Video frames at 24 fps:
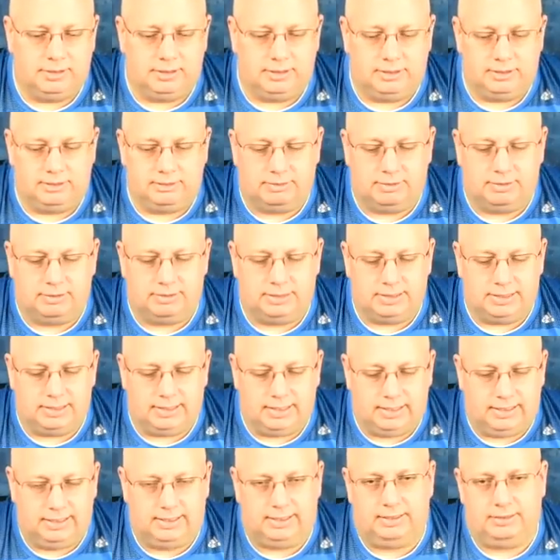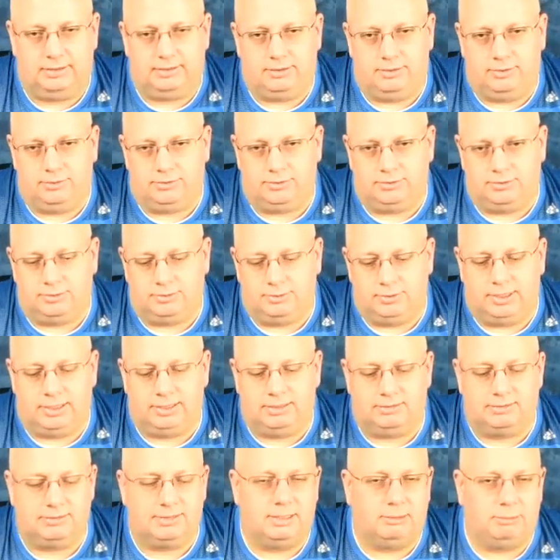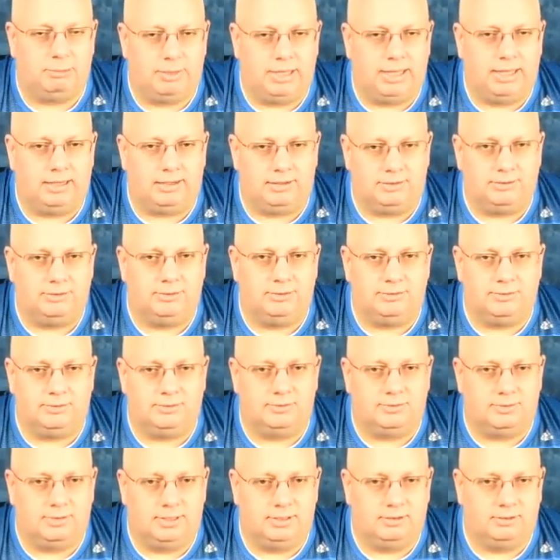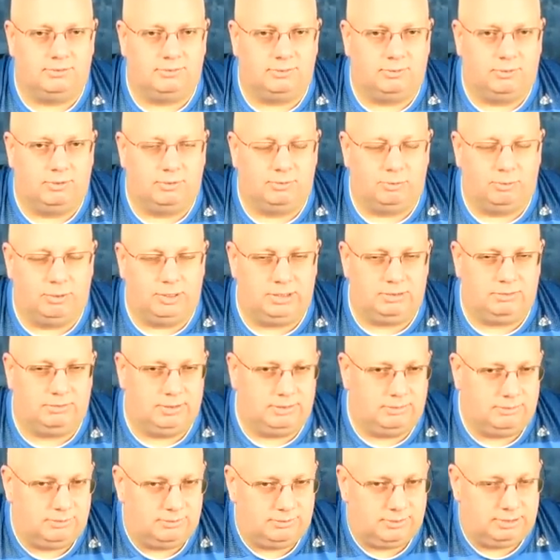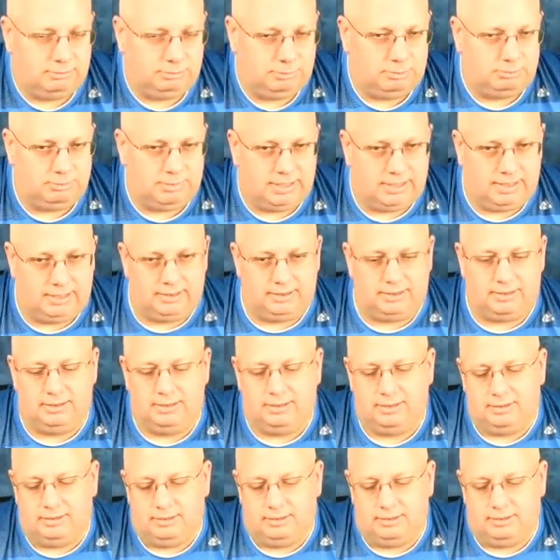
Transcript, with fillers: you know that they can get closer to that they step back and use this lens for what do you think they're stepping back